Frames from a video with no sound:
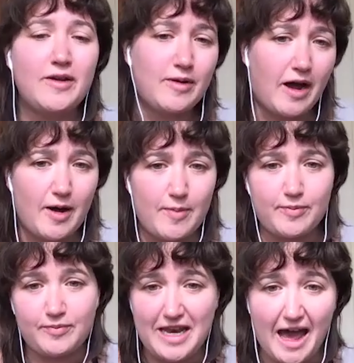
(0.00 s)
um,
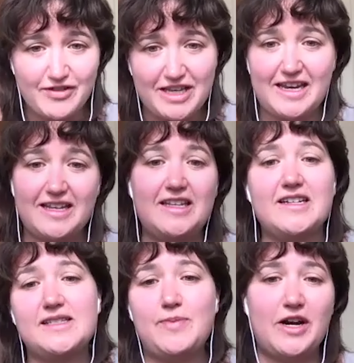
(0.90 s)
navigating the
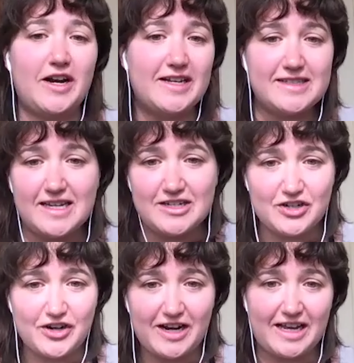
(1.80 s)
experience,
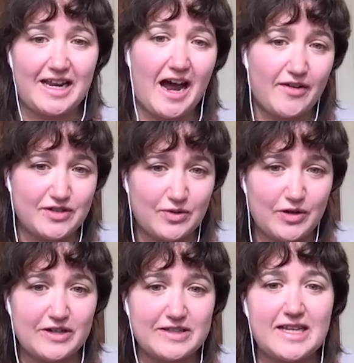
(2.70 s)
integrating it
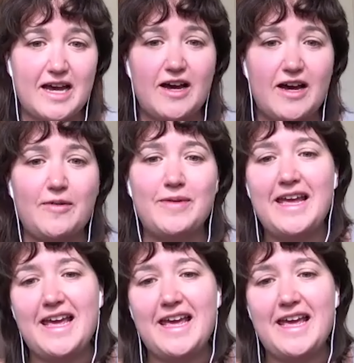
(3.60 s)
afterwards, um,